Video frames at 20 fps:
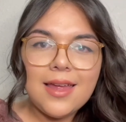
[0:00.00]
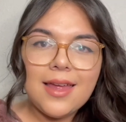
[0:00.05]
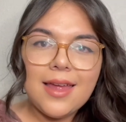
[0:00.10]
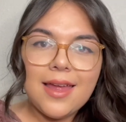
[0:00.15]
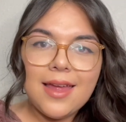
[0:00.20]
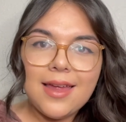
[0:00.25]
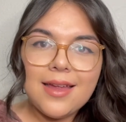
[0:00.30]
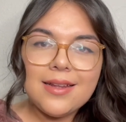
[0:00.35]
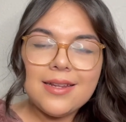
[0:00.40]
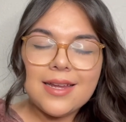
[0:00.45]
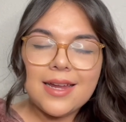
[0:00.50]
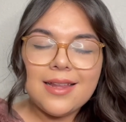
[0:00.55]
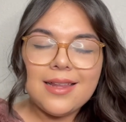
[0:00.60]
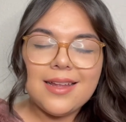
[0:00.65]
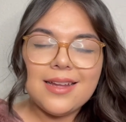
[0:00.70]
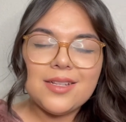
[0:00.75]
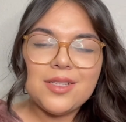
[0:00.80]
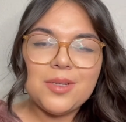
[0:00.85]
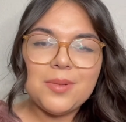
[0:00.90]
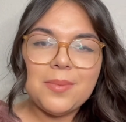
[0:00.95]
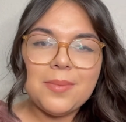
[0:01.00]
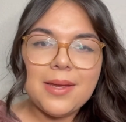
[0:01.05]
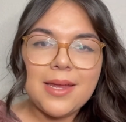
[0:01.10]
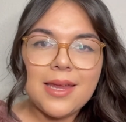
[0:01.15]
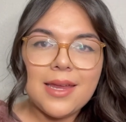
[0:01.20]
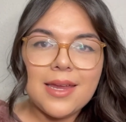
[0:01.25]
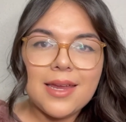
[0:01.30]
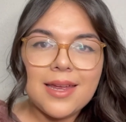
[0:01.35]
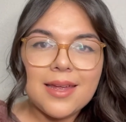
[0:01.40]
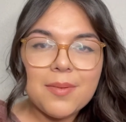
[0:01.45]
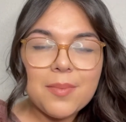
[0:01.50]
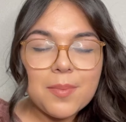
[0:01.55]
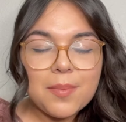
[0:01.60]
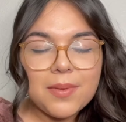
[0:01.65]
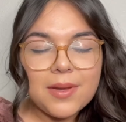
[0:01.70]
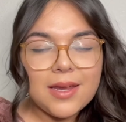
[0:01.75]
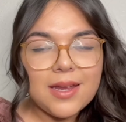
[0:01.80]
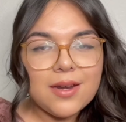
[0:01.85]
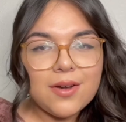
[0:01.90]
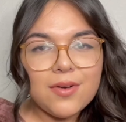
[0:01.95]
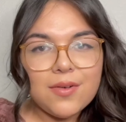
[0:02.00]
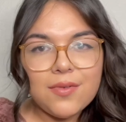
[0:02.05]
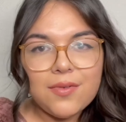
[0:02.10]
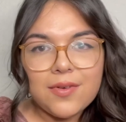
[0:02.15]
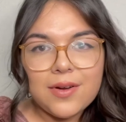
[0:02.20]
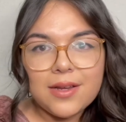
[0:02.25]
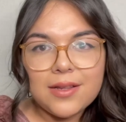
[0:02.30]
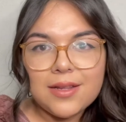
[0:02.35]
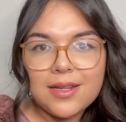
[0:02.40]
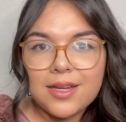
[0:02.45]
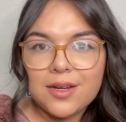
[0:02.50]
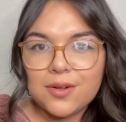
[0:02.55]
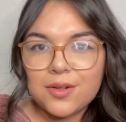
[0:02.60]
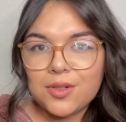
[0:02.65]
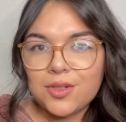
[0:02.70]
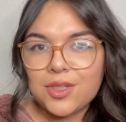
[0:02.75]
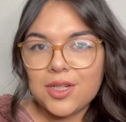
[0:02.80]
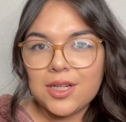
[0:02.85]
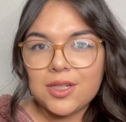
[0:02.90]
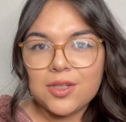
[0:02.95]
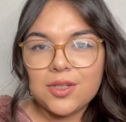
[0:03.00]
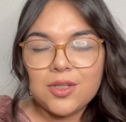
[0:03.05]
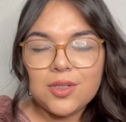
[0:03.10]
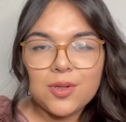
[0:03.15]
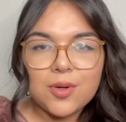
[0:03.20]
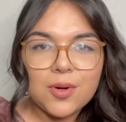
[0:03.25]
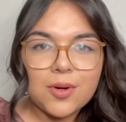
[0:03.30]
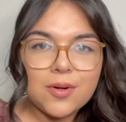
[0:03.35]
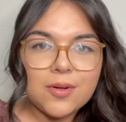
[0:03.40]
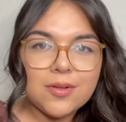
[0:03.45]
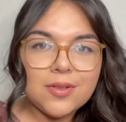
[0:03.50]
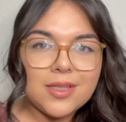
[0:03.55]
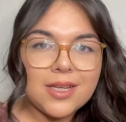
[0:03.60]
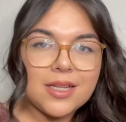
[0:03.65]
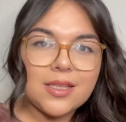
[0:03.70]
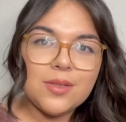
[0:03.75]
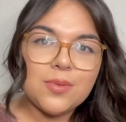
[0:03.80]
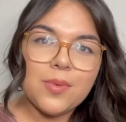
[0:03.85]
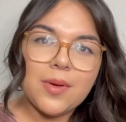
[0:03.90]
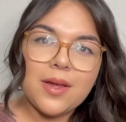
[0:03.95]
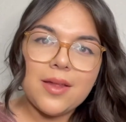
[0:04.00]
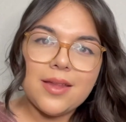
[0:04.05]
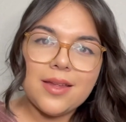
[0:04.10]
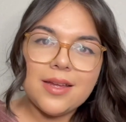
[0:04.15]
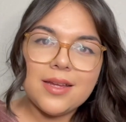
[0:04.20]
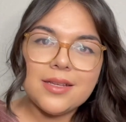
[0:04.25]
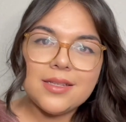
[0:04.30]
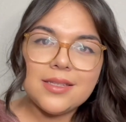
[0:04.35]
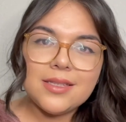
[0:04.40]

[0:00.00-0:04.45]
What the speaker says: and I like to make beginner friendly crochet tutorials as well as